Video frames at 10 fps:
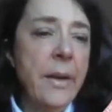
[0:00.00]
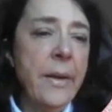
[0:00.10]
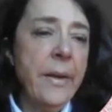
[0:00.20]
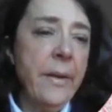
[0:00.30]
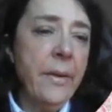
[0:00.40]

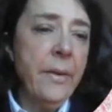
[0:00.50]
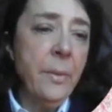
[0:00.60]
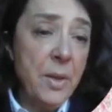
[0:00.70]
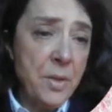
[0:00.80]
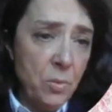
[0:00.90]
the
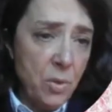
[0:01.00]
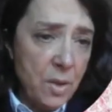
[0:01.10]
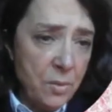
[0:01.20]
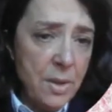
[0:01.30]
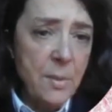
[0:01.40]
patient
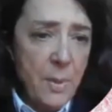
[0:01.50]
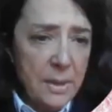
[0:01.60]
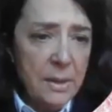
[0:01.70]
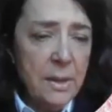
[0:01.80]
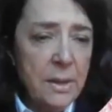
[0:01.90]
was
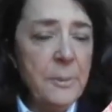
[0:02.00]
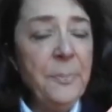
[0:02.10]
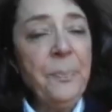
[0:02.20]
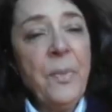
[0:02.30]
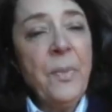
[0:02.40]
transplanted.
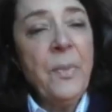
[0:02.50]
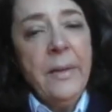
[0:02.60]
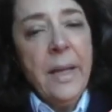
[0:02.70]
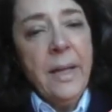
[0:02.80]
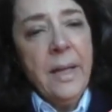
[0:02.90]

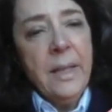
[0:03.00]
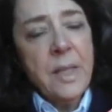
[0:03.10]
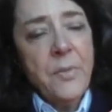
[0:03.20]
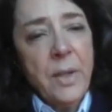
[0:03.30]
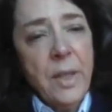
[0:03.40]
It
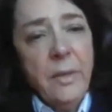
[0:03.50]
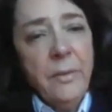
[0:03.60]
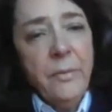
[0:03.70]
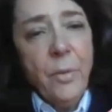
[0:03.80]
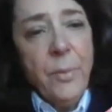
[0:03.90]
is
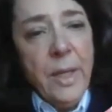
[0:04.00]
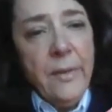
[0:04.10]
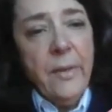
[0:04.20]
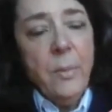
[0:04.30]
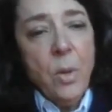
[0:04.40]
for
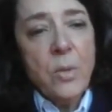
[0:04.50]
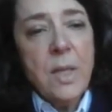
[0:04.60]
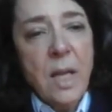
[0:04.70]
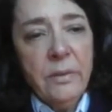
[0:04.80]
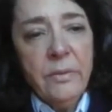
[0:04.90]
me, the
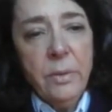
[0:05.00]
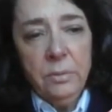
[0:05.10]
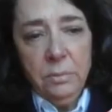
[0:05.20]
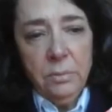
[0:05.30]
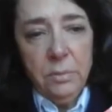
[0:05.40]
most
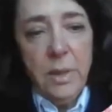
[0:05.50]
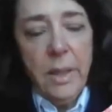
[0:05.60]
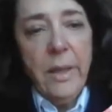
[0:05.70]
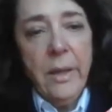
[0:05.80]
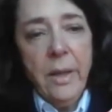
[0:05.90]
helpful
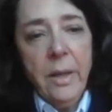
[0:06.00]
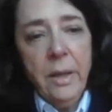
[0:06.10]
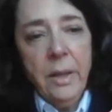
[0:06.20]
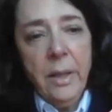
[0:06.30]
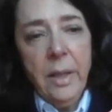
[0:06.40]

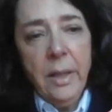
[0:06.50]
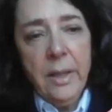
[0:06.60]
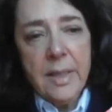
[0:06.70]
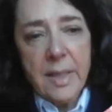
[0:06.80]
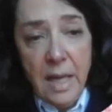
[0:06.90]

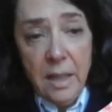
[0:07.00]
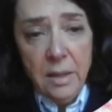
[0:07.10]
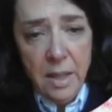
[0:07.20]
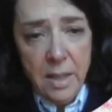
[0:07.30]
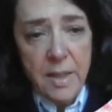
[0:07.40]

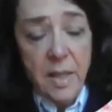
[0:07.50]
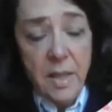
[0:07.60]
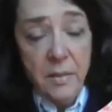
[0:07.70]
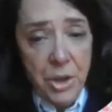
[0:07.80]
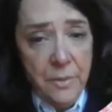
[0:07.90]
stain is
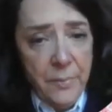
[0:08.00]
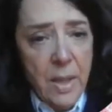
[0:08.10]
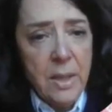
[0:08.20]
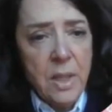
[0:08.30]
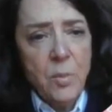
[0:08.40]
EVG,
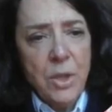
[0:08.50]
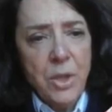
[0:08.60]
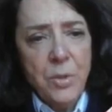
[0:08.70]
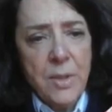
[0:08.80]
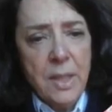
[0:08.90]
and that's
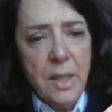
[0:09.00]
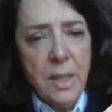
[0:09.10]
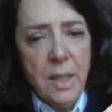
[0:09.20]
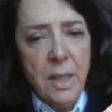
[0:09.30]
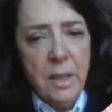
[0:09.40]
what you
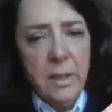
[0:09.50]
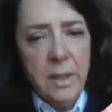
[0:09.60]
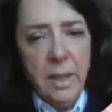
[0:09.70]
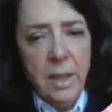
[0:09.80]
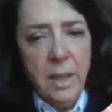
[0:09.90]
see in
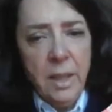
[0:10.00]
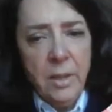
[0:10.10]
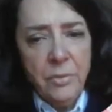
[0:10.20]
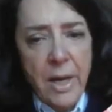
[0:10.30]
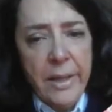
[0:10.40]
the
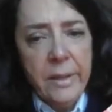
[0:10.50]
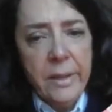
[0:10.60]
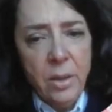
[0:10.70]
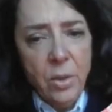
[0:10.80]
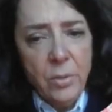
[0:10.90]
right
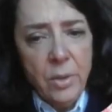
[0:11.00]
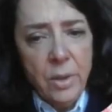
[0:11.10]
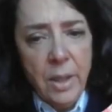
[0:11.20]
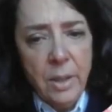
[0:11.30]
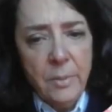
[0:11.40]

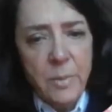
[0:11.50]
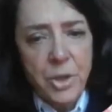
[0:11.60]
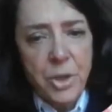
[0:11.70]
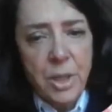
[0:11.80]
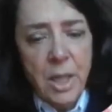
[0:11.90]
lower image.